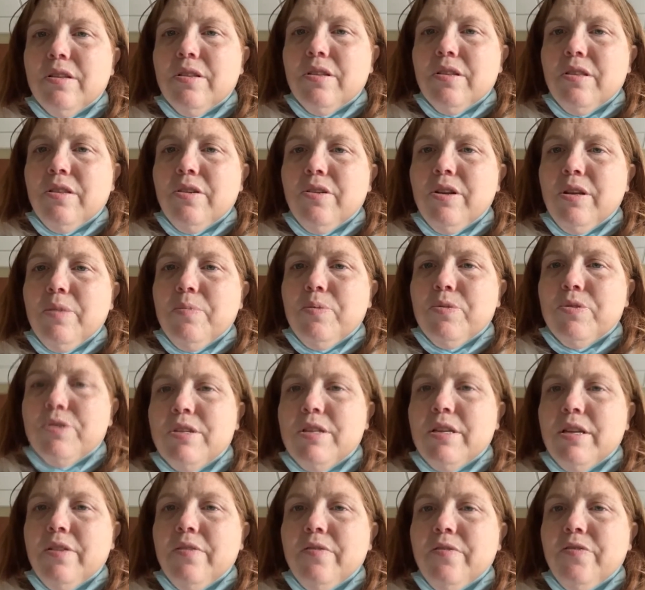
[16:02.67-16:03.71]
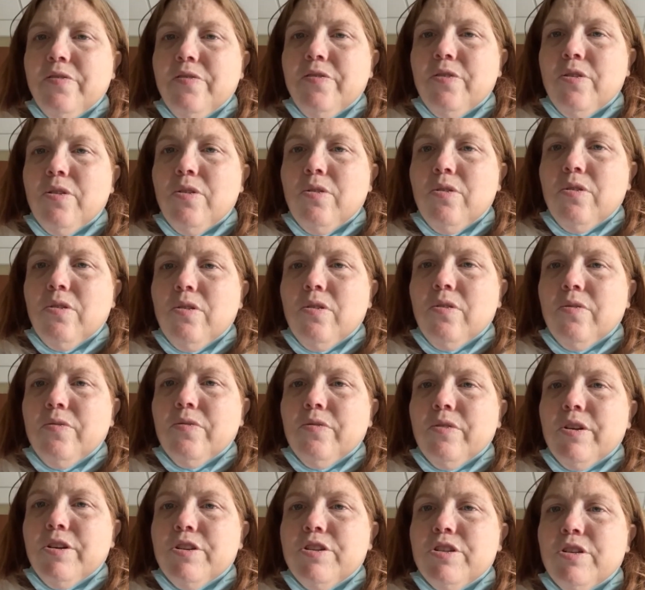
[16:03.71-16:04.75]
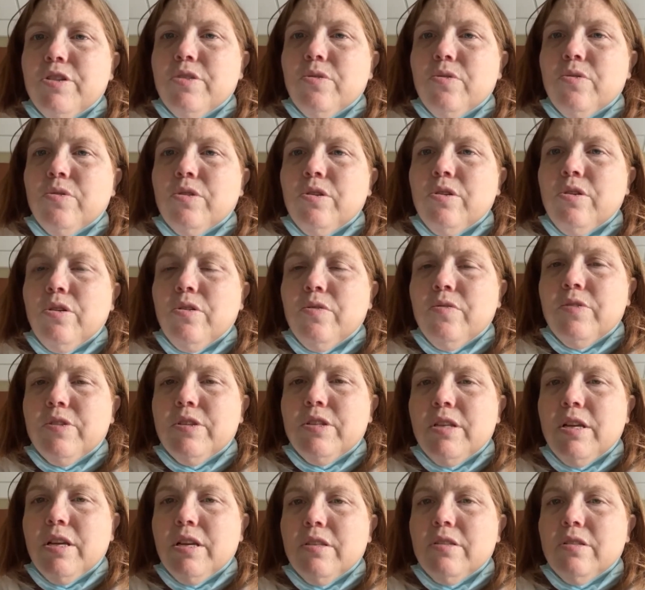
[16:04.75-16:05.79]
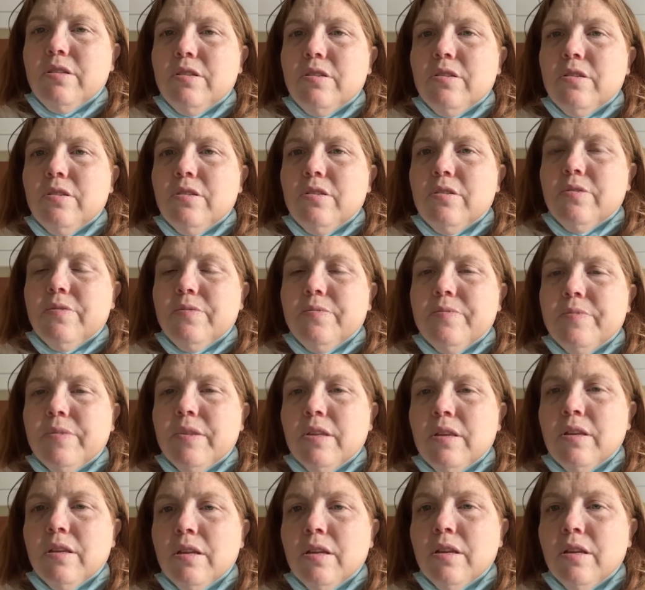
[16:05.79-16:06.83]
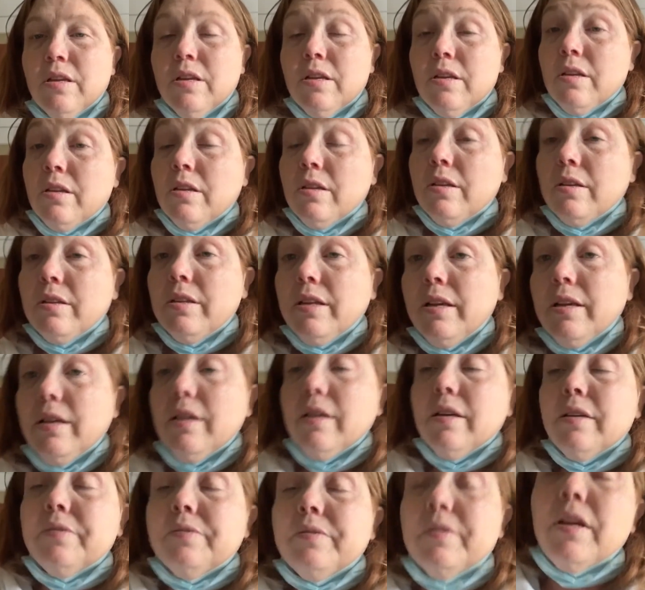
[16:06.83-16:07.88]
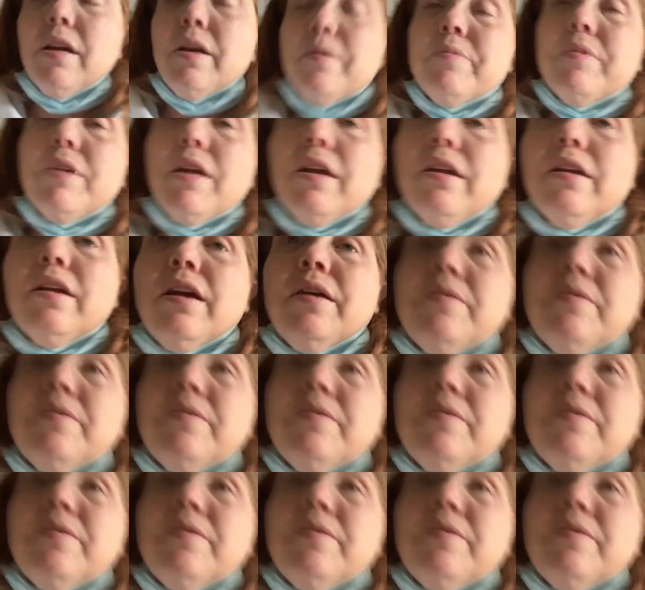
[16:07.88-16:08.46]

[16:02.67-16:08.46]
30% fall off ratio on COVID tests. Yeah, I'm not,